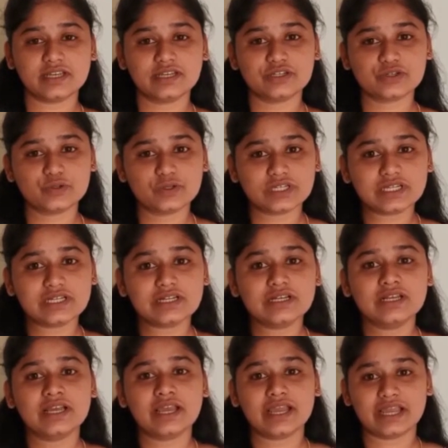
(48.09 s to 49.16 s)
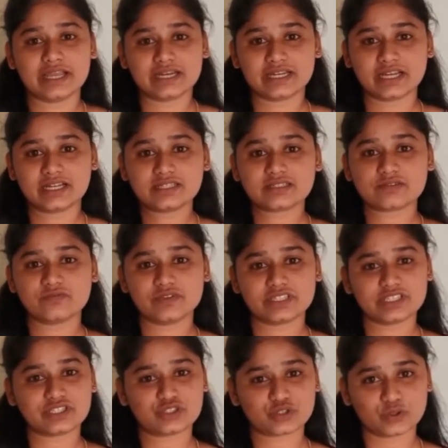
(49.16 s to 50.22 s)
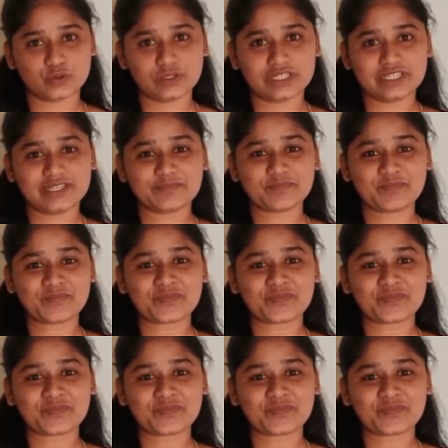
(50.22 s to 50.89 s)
in rural areas, which is truly